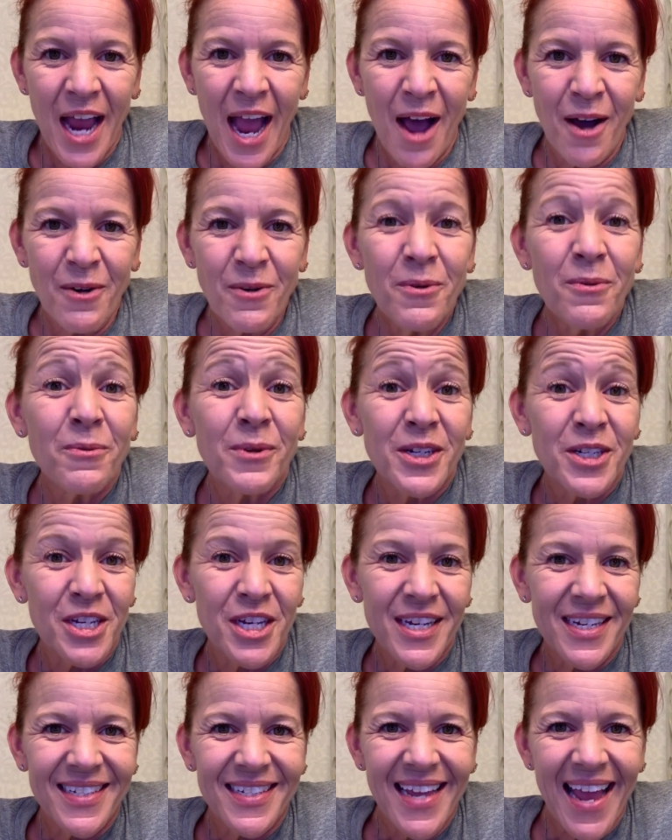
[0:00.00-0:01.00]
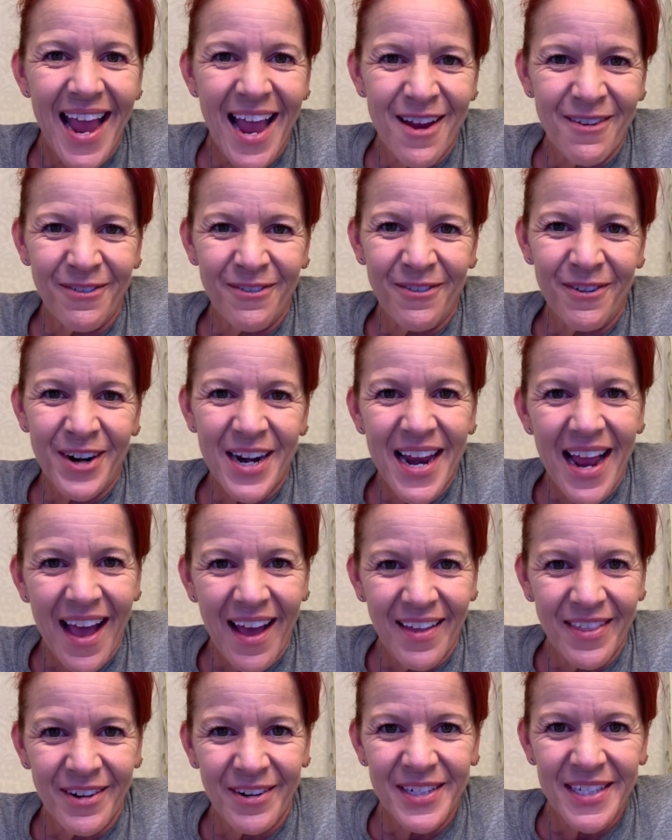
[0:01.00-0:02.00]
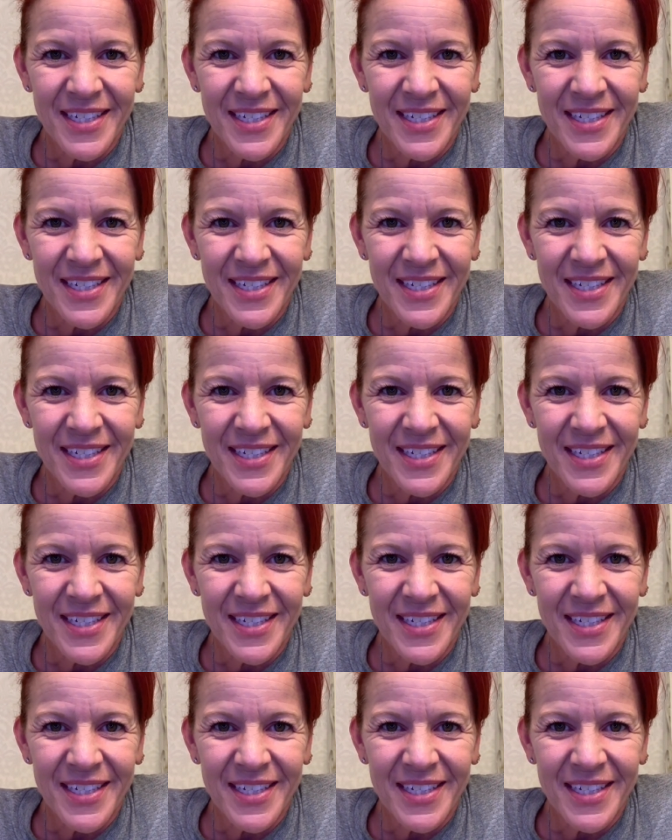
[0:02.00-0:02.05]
out, which is every other